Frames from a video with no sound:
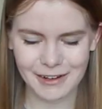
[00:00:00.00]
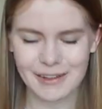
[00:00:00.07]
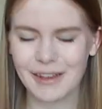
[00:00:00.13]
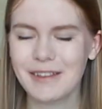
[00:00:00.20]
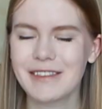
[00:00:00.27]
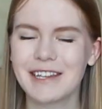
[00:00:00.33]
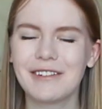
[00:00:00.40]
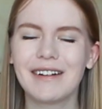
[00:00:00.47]
There's
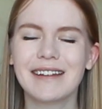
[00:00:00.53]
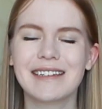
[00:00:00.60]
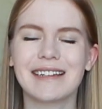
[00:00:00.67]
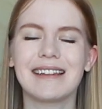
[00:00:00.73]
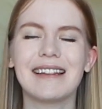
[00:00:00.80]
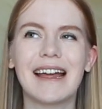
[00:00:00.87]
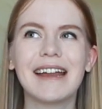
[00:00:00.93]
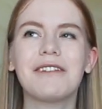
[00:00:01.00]
also a
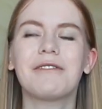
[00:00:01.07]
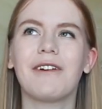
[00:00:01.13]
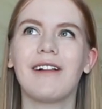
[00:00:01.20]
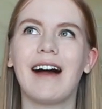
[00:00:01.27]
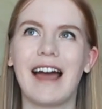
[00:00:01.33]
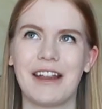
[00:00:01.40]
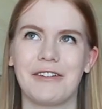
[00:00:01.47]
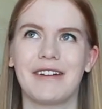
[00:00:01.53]

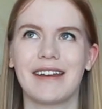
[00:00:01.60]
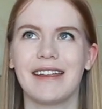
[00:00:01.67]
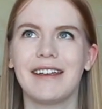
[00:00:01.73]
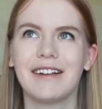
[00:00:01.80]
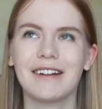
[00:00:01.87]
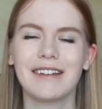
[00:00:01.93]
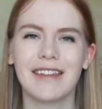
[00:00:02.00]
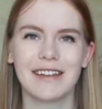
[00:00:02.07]
delightful irony
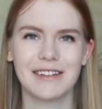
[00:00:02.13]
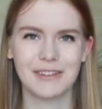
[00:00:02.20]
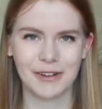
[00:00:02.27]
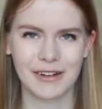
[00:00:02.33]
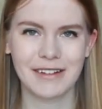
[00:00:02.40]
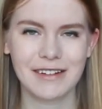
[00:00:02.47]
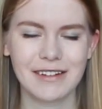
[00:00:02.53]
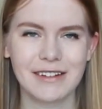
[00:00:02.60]
here that
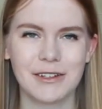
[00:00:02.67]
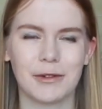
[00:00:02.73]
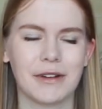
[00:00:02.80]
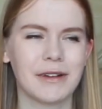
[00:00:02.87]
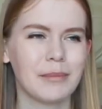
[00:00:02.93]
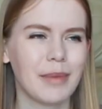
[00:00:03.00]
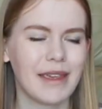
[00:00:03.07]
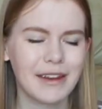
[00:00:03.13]

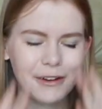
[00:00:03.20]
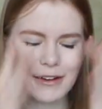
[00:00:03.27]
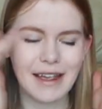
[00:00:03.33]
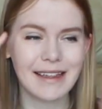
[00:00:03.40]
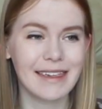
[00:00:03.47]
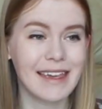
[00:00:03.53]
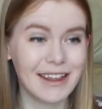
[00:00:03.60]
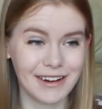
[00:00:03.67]
Jordan Peterson,
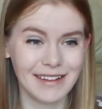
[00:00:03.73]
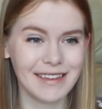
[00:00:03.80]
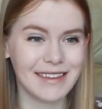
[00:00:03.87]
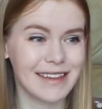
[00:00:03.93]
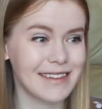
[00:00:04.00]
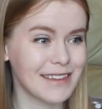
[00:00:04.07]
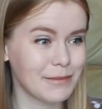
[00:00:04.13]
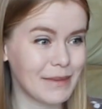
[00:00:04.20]
I cannot
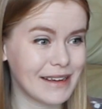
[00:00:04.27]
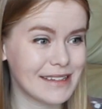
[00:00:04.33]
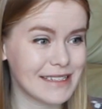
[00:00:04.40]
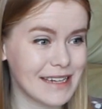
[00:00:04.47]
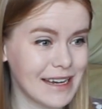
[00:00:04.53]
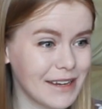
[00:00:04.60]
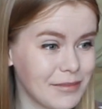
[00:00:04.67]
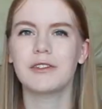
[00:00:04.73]
say this man's
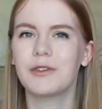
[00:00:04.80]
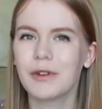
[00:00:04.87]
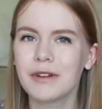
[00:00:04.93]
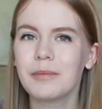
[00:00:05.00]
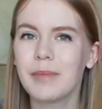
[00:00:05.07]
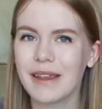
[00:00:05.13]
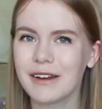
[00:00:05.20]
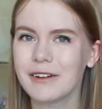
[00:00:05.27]
name.
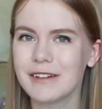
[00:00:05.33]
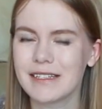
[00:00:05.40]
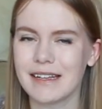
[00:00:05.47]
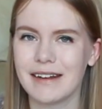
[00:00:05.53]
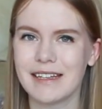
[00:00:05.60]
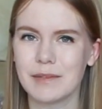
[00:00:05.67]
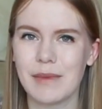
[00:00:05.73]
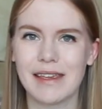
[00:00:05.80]
Jordan
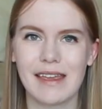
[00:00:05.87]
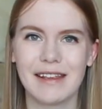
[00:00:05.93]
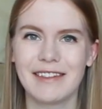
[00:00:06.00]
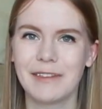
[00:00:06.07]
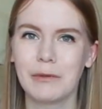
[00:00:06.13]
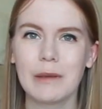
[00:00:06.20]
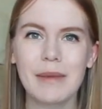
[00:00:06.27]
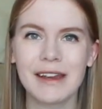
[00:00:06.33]
Peterson is making
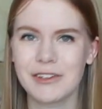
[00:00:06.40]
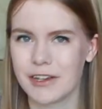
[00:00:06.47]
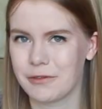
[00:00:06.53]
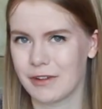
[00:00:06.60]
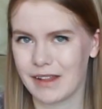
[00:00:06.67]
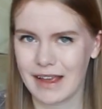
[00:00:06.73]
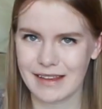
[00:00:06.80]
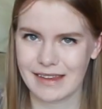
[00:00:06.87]
sweeping
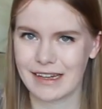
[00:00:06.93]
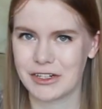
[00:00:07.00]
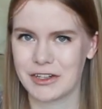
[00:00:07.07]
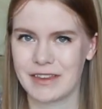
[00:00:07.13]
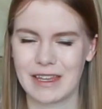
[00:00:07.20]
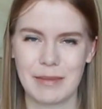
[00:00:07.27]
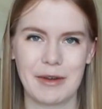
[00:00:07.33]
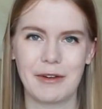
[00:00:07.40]

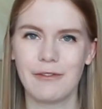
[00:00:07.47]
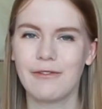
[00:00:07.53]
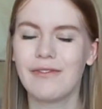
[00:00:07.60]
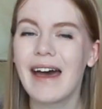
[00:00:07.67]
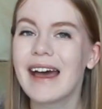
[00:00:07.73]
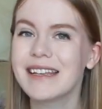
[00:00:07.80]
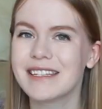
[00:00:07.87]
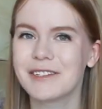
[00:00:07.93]
generalizations about a
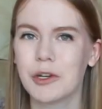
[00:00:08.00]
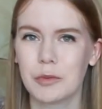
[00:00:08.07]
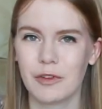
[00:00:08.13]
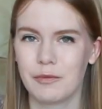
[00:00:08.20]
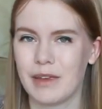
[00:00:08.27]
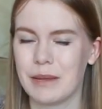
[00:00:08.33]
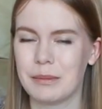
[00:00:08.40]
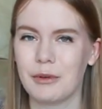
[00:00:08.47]
vast group
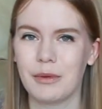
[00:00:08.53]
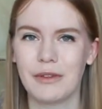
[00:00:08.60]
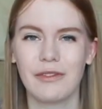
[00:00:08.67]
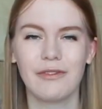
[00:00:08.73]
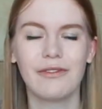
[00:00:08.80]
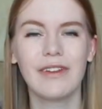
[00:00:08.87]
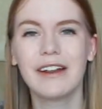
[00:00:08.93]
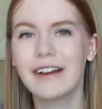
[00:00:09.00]
of people with
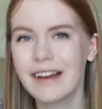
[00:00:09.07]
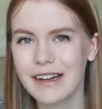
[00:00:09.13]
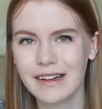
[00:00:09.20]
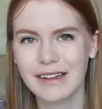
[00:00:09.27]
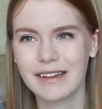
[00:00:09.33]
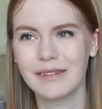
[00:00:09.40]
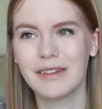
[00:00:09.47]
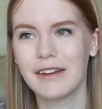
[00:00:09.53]

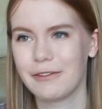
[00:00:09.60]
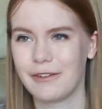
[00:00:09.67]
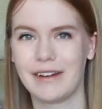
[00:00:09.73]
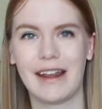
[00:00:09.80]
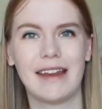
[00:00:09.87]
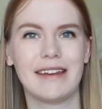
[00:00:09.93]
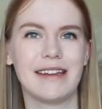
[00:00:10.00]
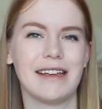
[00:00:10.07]
very
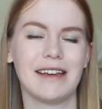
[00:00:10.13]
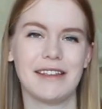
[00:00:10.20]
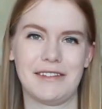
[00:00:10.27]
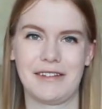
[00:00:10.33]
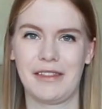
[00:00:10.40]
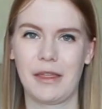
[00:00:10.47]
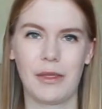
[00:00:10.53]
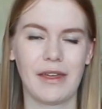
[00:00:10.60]
different
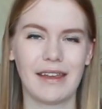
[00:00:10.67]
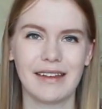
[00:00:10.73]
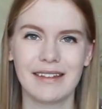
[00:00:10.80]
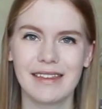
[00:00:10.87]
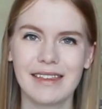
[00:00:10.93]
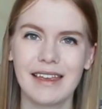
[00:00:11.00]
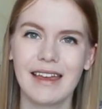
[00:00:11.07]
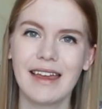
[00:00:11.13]
ideas on
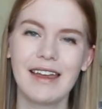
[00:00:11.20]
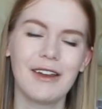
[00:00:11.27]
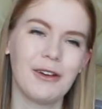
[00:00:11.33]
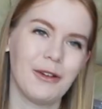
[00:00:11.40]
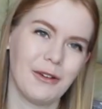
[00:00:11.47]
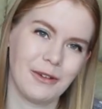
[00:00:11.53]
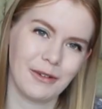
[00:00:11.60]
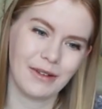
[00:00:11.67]
things,
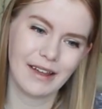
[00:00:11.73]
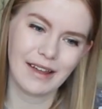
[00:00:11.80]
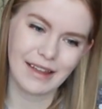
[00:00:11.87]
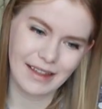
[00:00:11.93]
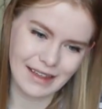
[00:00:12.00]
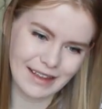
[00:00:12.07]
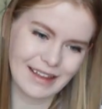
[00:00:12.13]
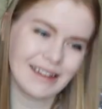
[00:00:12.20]
who
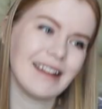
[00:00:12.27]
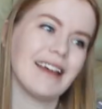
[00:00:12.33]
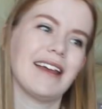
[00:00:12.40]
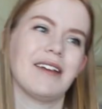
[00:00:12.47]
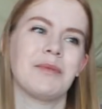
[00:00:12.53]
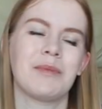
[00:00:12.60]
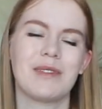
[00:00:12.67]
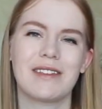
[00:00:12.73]
he
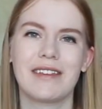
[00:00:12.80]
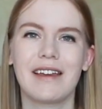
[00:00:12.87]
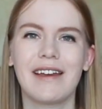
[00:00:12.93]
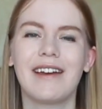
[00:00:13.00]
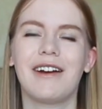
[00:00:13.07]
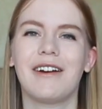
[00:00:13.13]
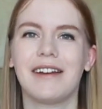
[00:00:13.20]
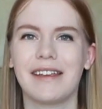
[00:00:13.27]
claims
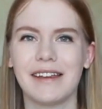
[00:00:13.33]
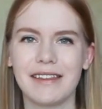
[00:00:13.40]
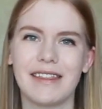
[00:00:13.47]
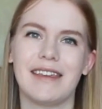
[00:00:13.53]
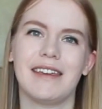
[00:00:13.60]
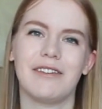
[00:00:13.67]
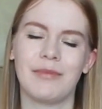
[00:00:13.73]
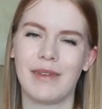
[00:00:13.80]
are
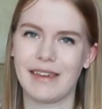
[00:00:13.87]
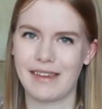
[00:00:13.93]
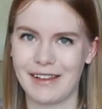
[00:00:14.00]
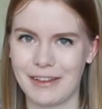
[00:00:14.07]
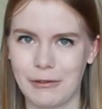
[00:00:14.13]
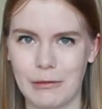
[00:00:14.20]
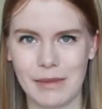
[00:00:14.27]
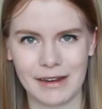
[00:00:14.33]
guilty of
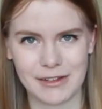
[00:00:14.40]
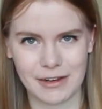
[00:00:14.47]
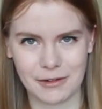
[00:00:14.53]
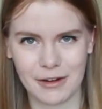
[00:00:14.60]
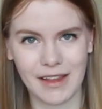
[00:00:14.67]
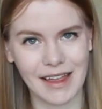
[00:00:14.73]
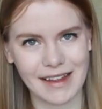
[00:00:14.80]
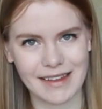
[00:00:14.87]
making sweeping
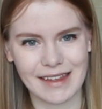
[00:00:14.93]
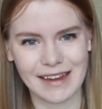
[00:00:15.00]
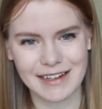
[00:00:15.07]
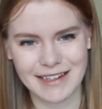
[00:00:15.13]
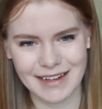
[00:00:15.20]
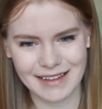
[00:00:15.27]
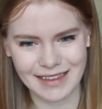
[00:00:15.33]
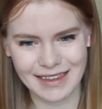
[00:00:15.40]

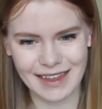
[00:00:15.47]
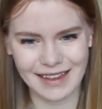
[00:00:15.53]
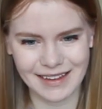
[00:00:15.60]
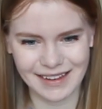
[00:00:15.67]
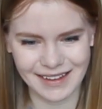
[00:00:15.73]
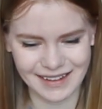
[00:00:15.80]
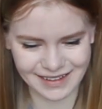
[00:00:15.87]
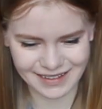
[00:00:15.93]
generalizations.
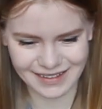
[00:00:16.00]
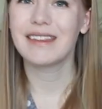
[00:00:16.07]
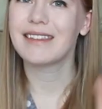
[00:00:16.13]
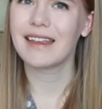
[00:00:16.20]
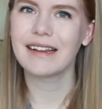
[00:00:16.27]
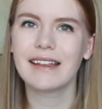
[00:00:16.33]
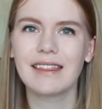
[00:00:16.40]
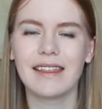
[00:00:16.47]
The
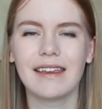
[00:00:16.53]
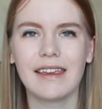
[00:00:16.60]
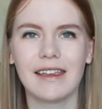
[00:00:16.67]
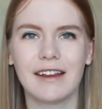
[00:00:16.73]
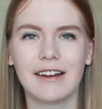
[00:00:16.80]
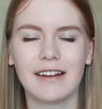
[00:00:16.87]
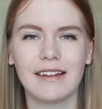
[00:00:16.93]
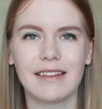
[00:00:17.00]
second thing
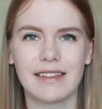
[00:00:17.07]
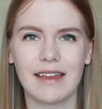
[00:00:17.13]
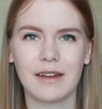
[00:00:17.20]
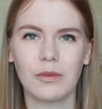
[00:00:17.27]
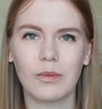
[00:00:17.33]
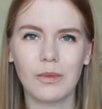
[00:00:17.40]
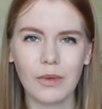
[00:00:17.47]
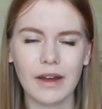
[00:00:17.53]
here is
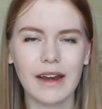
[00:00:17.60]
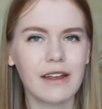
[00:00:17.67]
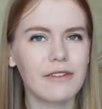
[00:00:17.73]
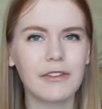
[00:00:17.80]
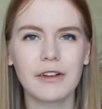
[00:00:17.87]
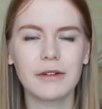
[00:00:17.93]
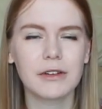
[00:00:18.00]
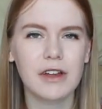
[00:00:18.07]
that
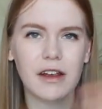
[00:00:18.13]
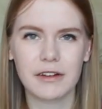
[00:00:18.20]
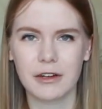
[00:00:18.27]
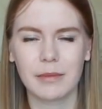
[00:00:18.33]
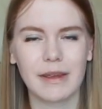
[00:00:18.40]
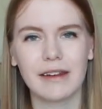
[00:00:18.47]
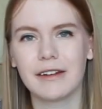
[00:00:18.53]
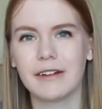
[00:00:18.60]
whatever
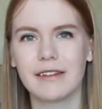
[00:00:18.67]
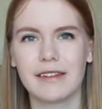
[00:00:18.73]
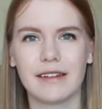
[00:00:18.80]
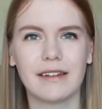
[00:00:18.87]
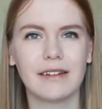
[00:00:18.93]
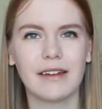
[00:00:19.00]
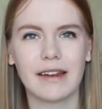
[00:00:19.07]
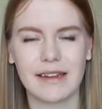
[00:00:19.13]
Dr.
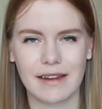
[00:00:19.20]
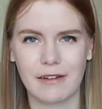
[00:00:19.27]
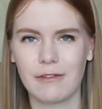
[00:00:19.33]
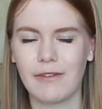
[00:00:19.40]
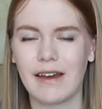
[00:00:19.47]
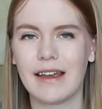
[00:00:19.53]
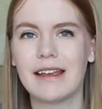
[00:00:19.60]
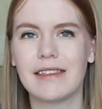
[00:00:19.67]
Peterson
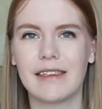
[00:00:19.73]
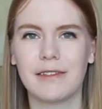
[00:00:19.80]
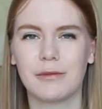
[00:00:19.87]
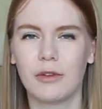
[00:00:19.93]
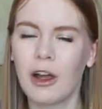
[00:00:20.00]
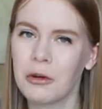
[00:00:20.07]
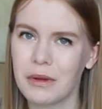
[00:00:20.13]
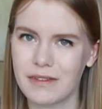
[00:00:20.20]
identifies as
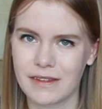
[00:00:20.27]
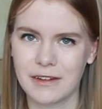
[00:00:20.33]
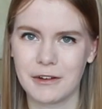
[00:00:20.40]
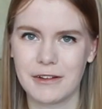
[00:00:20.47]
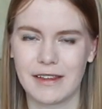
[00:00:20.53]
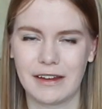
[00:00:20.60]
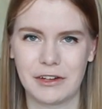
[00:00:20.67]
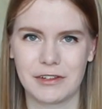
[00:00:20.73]
wrong with
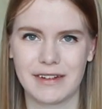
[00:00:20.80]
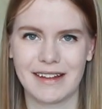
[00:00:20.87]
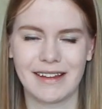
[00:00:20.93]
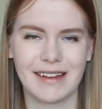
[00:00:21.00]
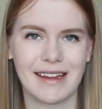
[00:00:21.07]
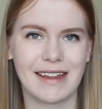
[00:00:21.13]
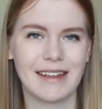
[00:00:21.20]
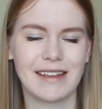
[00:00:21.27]

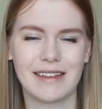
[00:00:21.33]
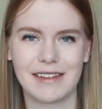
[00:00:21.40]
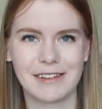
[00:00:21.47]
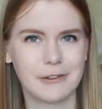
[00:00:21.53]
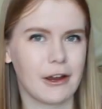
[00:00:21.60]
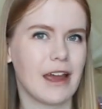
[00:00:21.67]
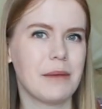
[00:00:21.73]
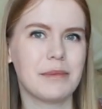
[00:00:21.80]
intersectionality is
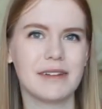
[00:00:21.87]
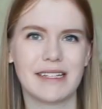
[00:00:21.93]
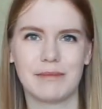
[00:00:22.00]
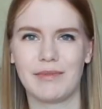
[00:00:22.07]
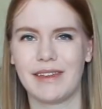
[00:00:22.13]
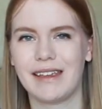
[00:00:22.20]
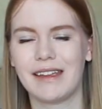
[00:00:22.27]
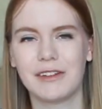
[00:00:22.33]
ascribed to
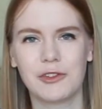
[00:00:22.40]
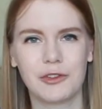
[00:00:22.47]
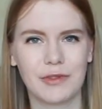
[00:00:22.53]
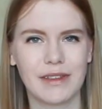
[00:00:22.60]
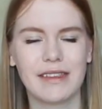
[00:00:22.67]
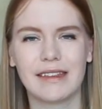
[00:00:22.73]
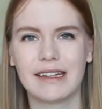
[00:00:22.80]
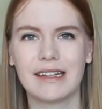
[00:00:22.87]
something
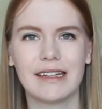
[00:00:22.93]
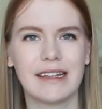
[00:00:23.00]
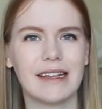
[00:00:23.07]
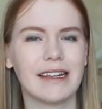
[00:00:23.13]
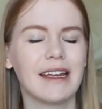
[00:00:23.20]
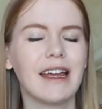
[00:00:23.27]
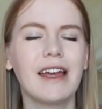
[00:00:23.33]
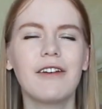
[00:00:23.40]

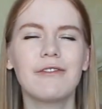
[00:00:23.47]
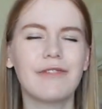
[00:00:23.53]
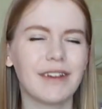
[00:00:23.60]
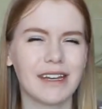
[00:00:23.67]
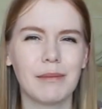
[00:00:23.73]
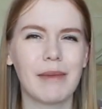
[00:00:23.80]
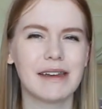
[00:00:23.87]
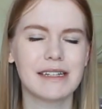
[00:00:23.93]
intrinsically,
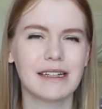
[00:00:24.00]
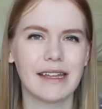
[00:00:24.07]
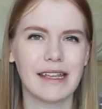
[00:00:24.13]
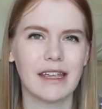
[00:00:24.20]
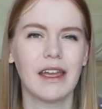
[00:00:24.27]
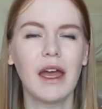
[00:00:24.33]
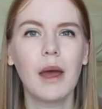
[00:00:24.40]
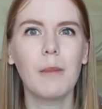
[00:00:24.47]

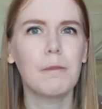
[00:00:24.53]
fundamentally,